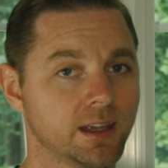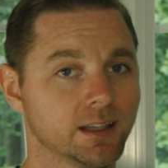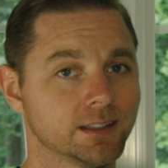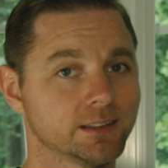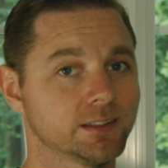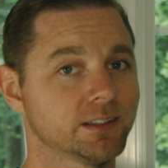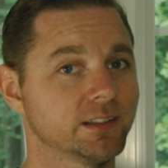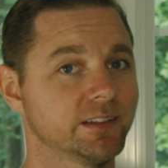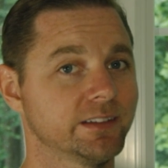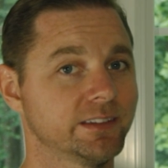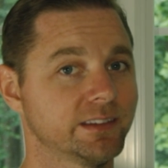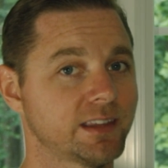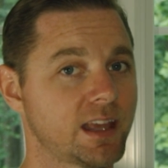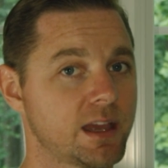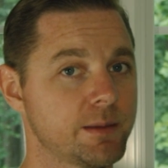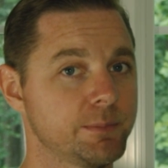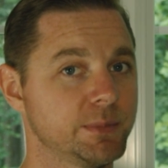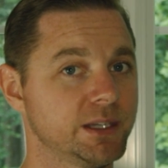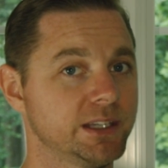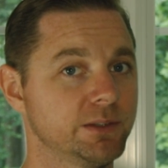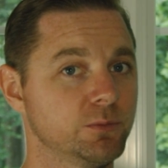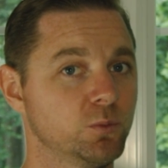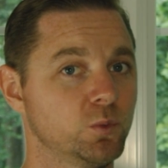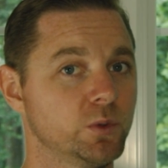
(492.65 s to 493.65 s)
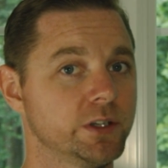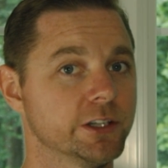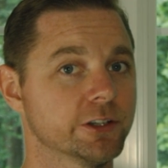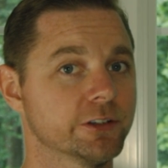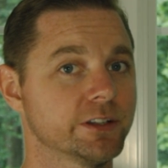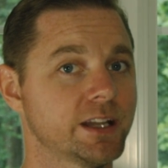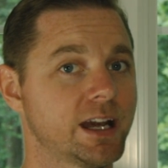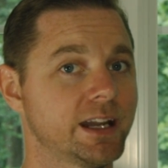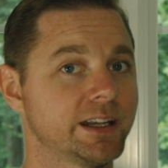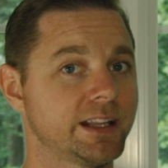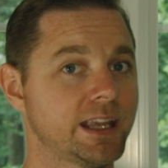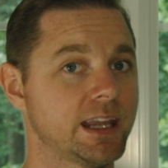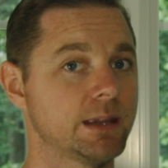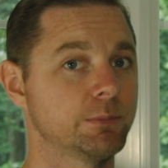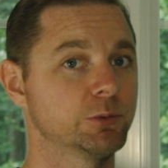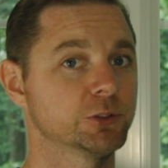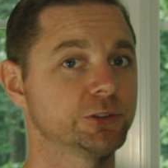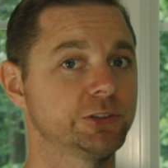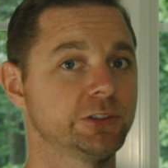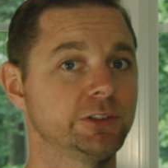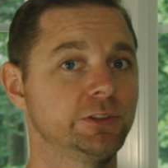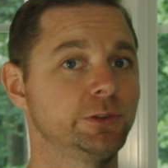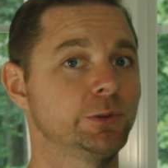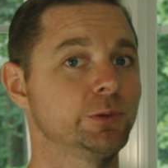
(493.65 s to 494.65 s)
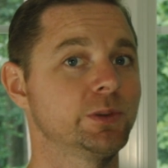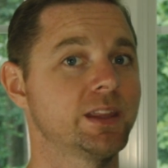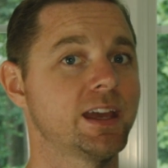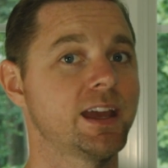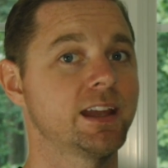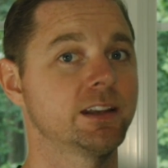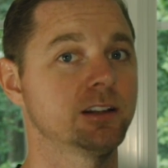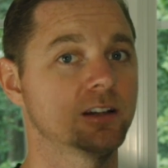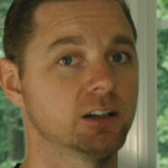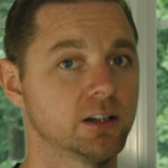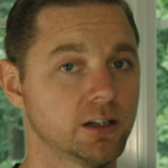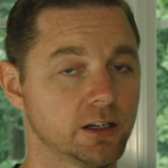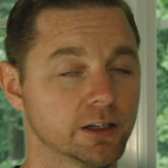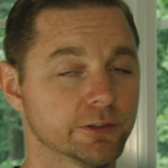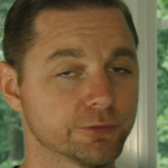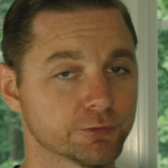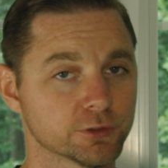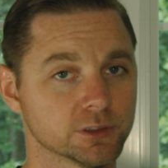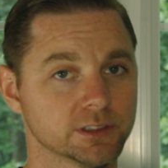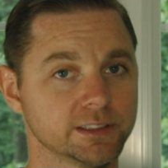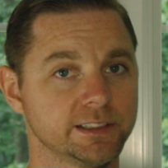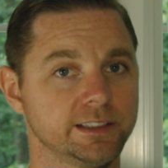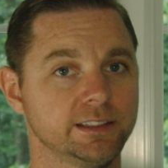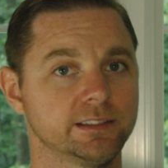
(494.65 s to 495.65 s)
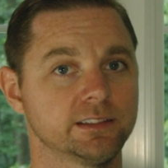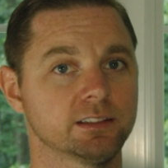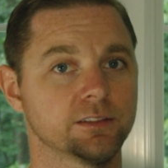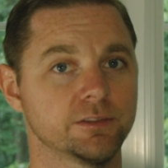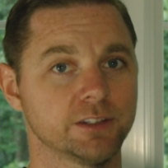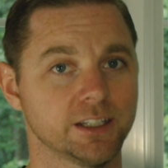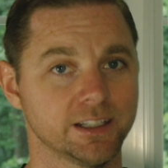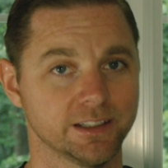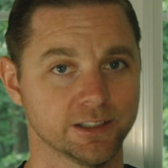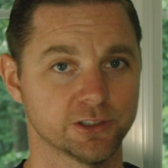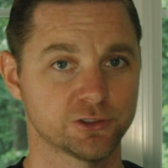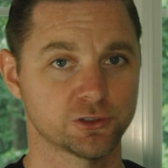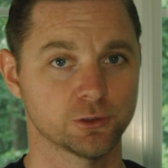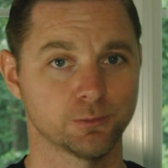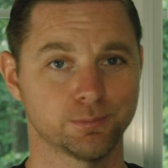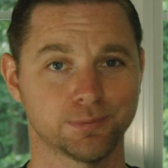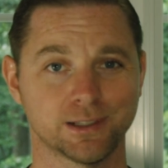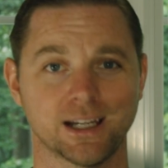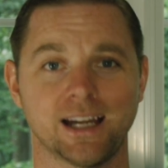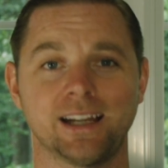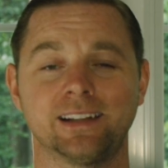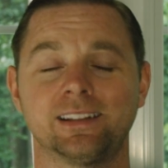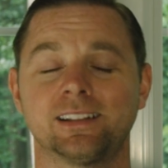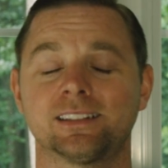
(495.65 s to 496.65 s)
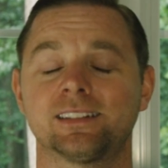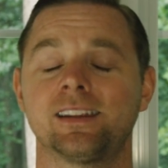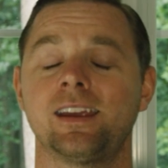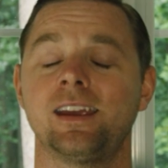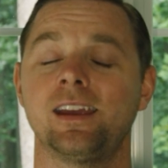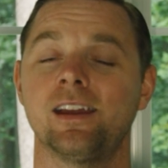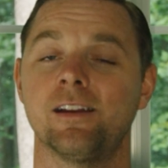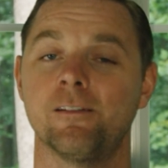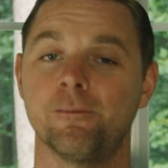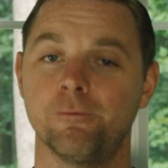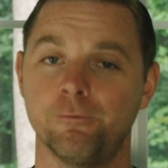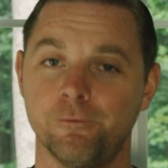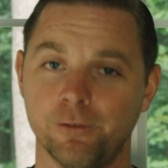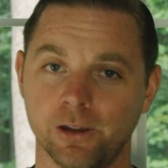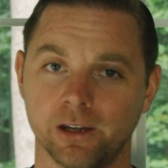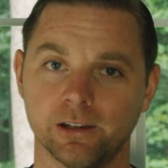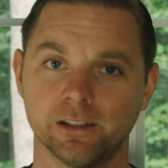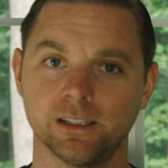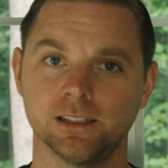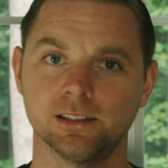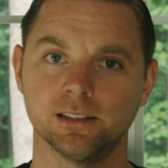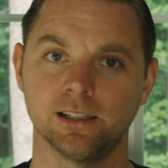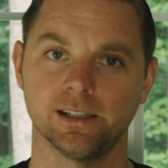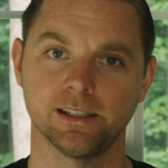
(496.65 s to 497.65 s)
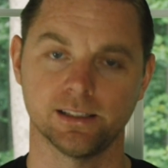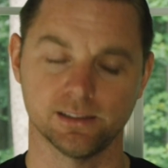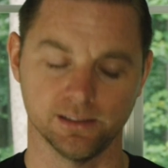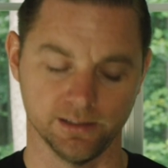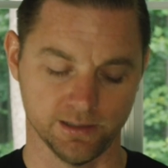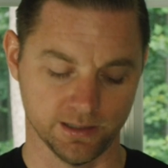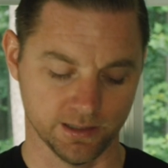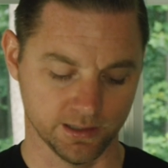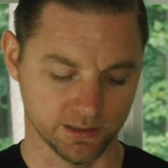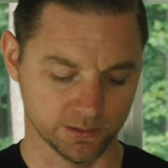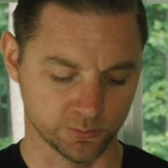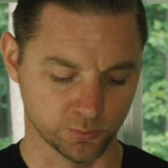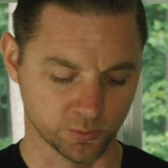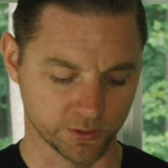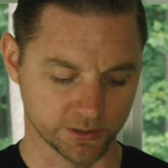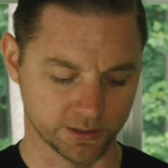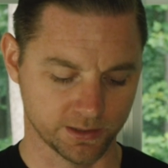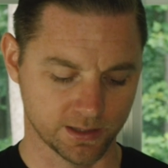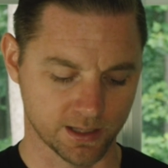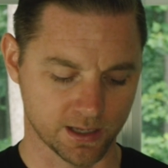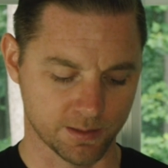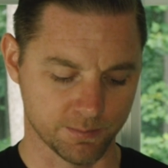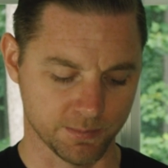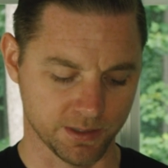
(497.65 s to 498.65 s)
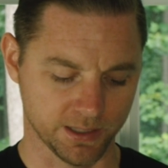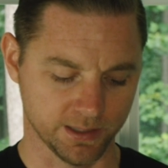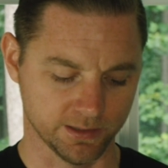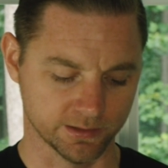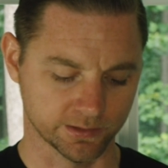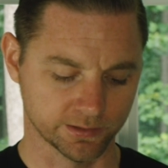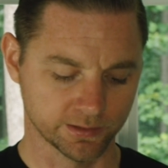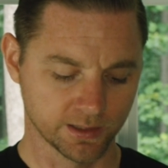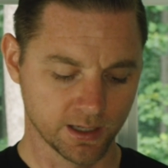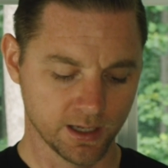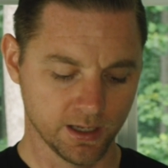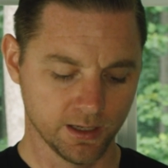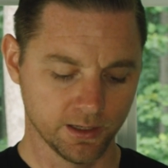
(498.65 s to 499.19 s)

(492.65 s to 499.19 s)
So does that mean we are not able to do that on release of the initial product? Very likely is what that means.